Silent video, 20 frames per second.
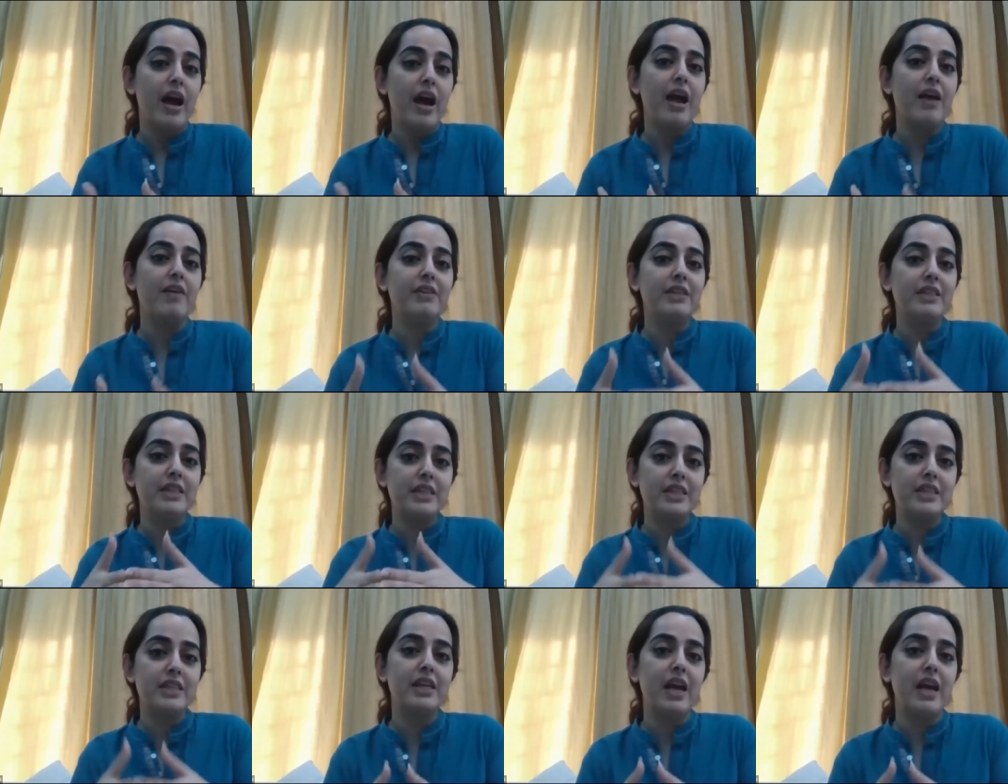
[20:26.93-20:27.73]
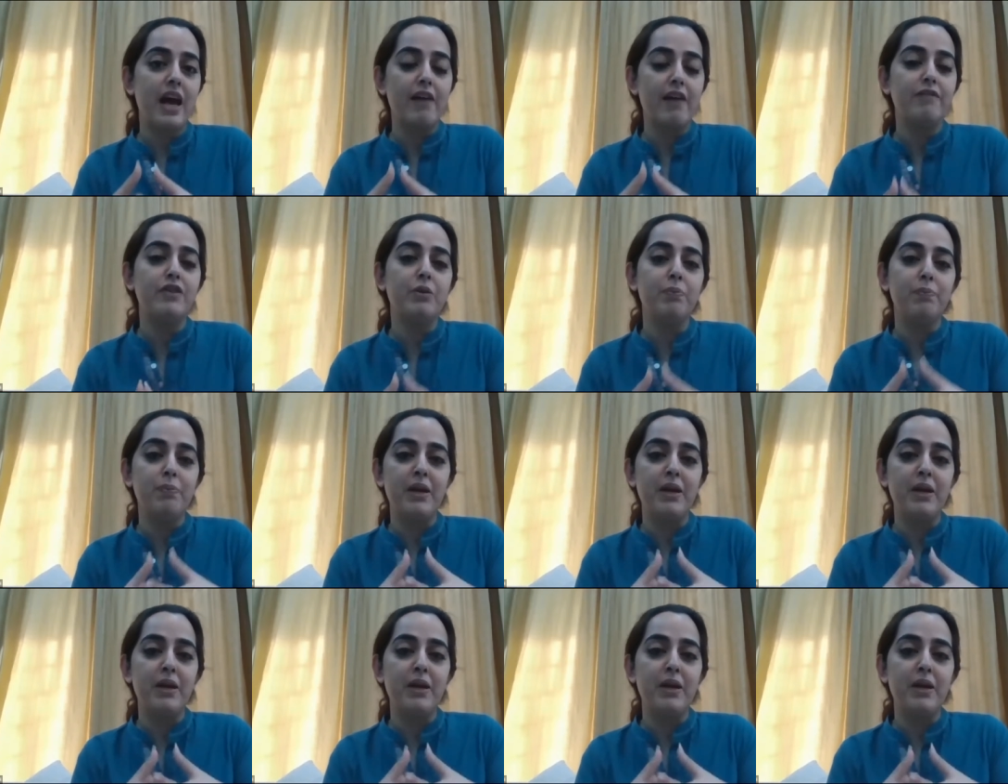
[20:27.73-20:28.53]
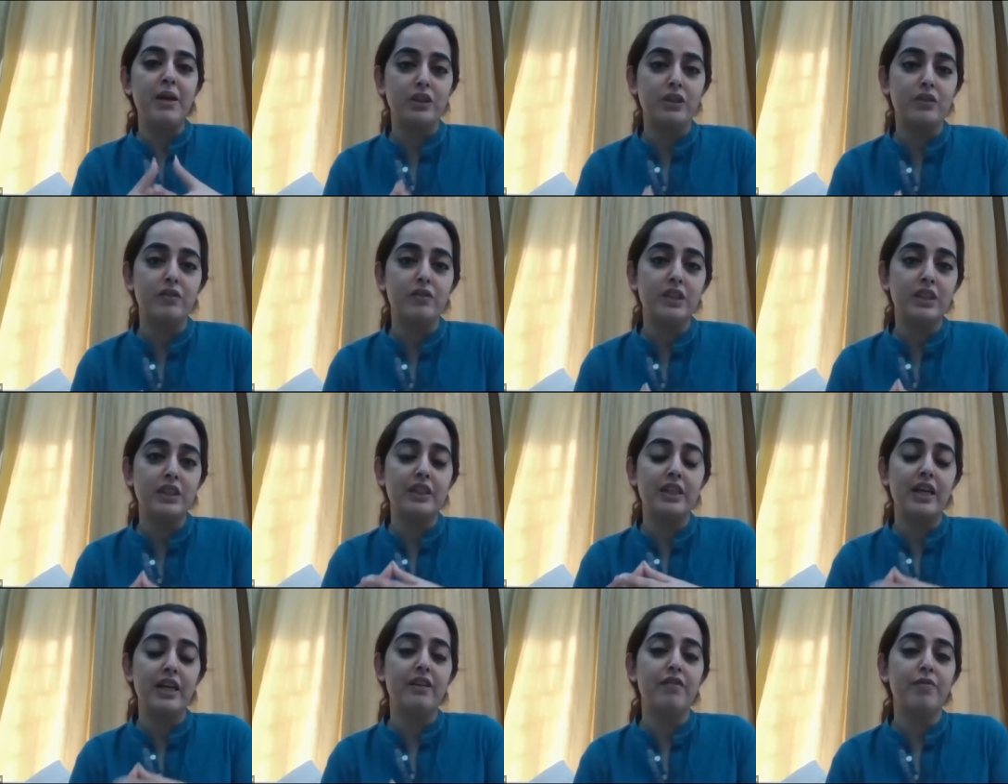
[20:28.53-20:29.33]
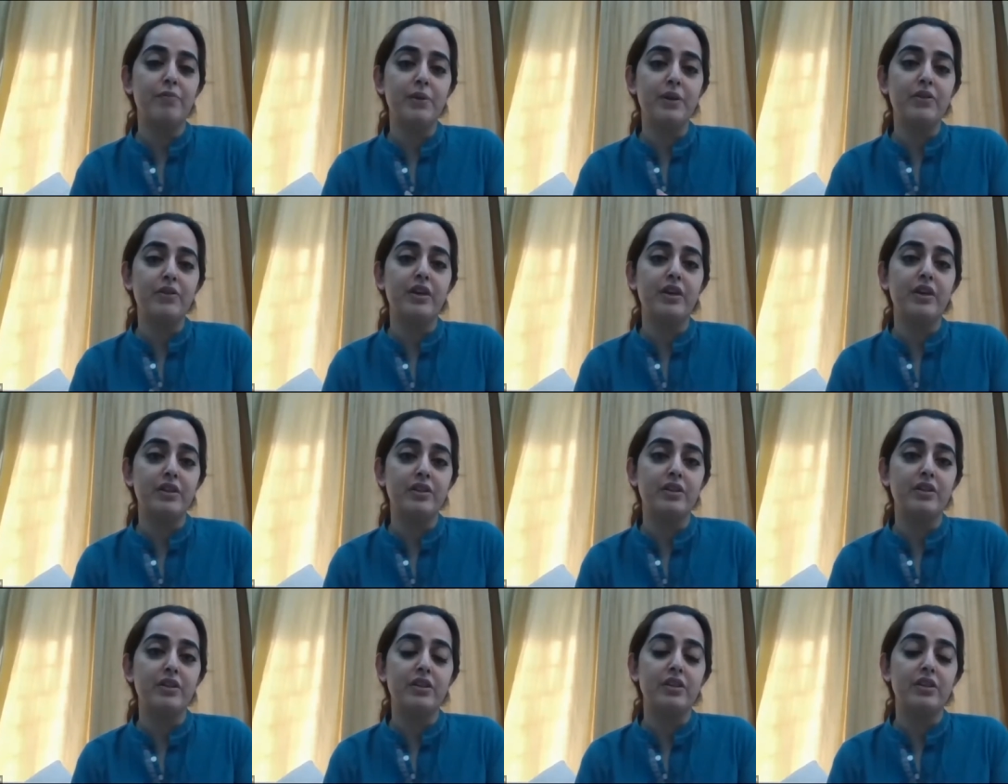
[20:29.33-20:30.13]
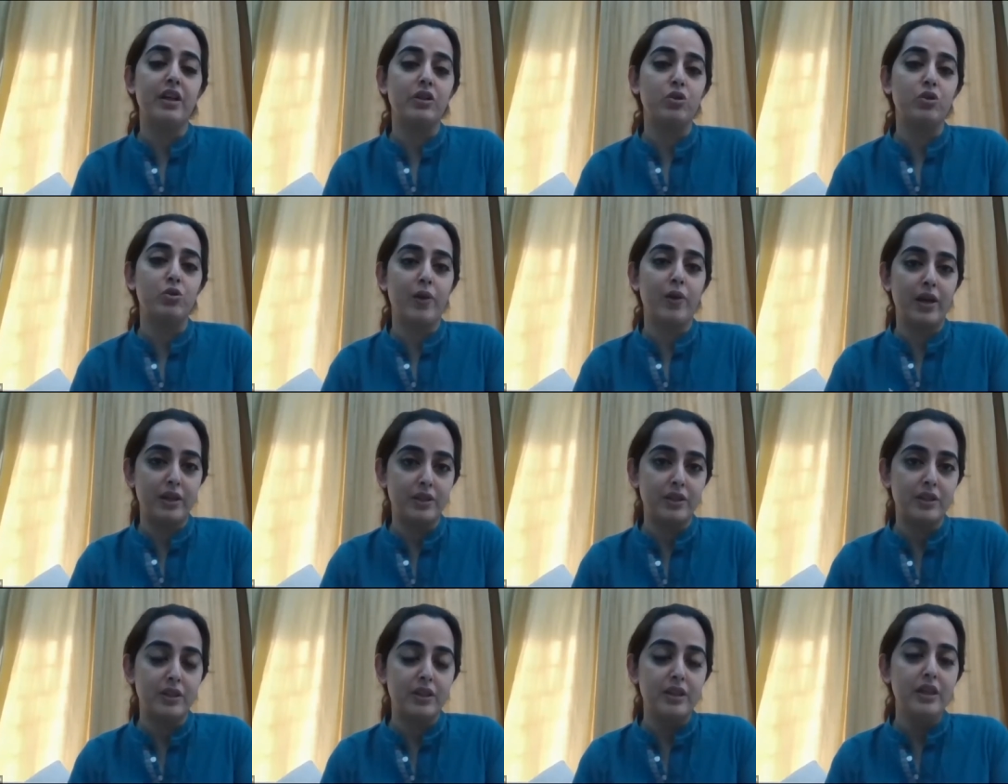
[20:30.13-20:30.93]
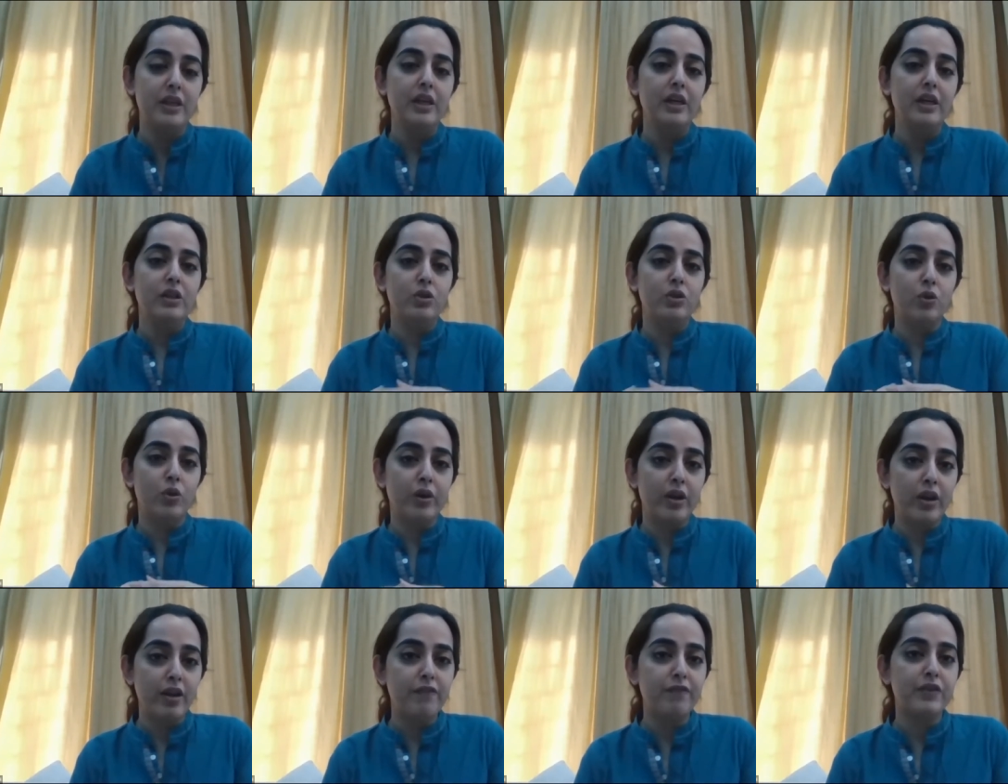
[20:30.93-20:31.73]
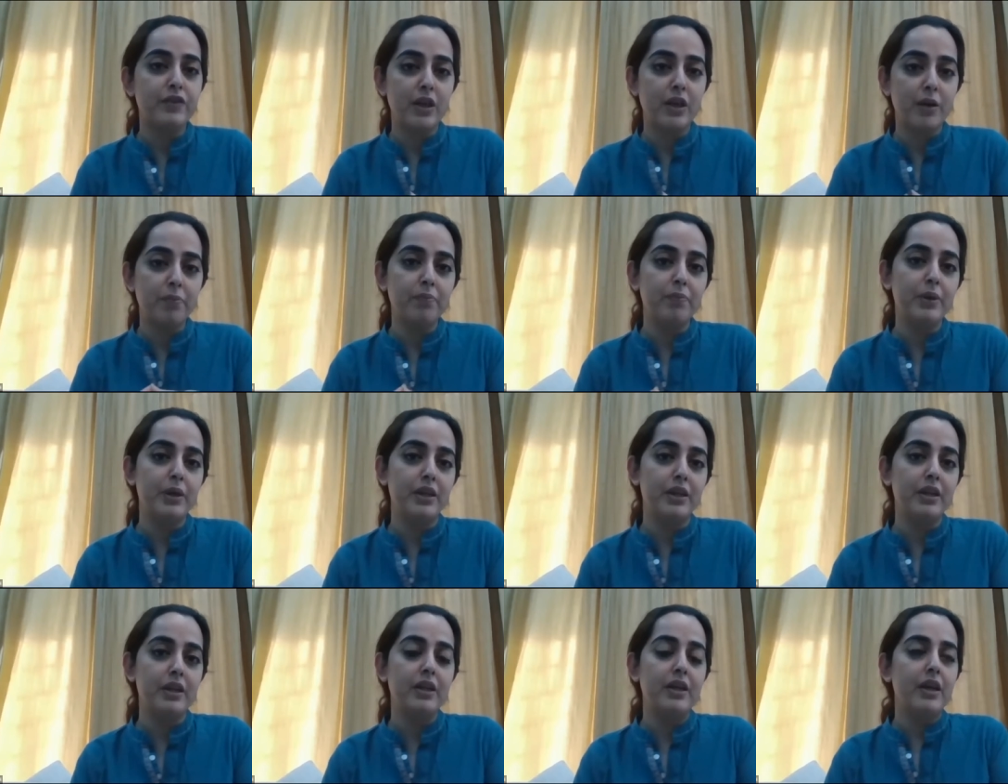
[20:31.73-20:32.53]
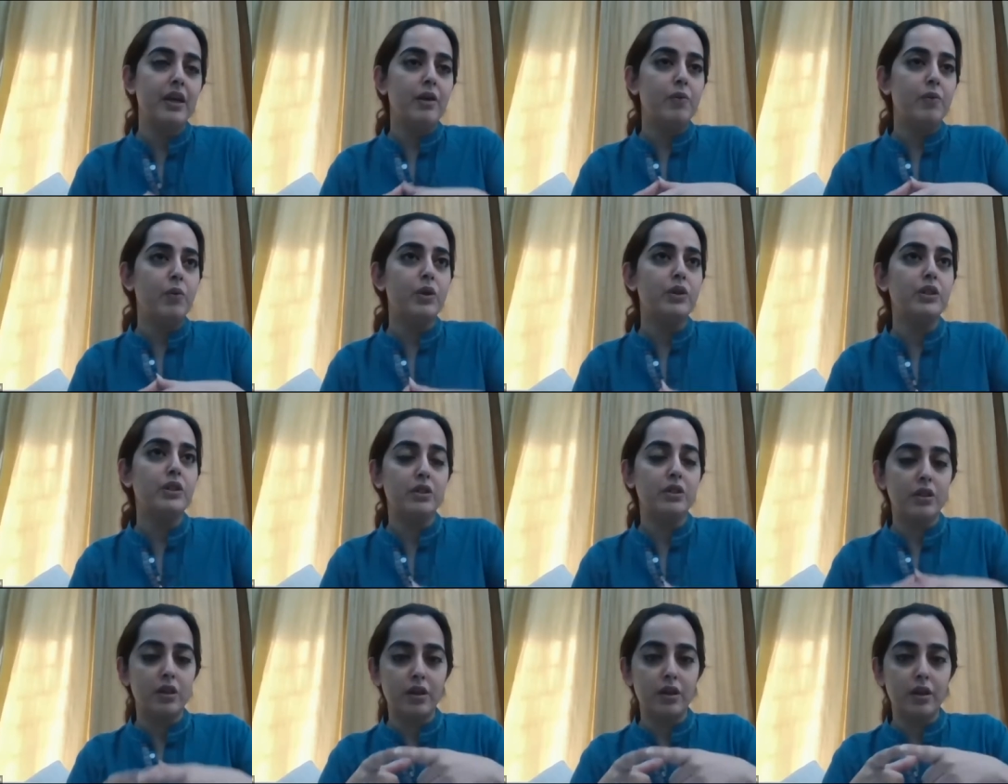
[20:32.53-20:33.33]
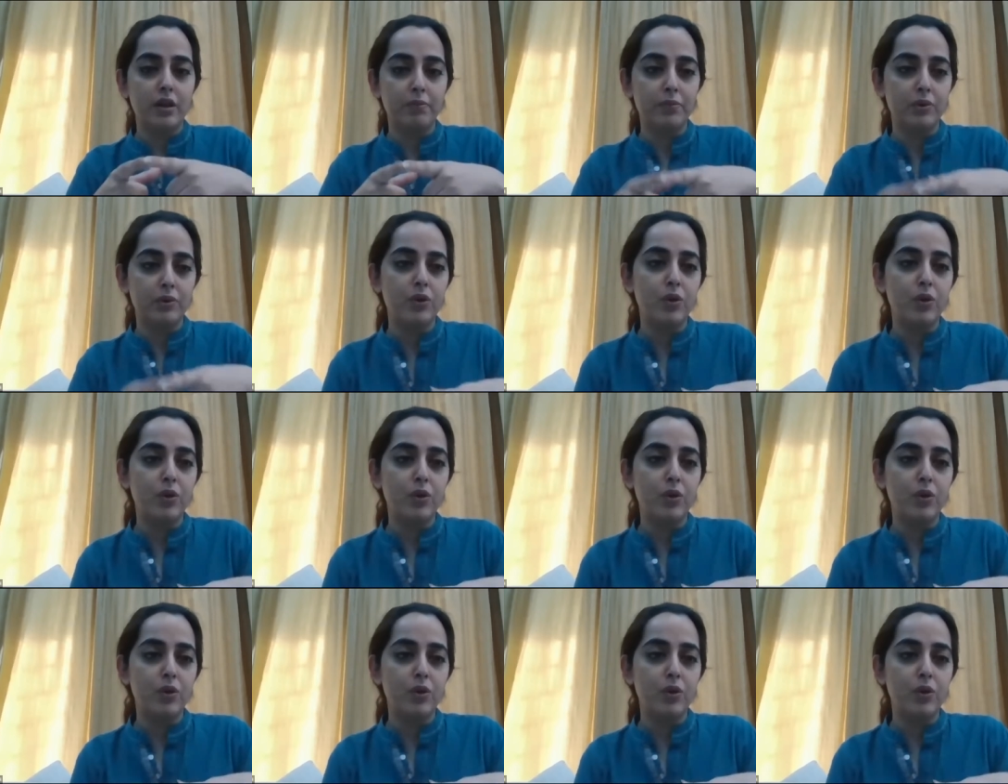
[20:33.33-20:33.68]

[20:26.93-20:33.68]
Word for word: i will still have to pay for services that have been rendered in actuality so if somebody was um,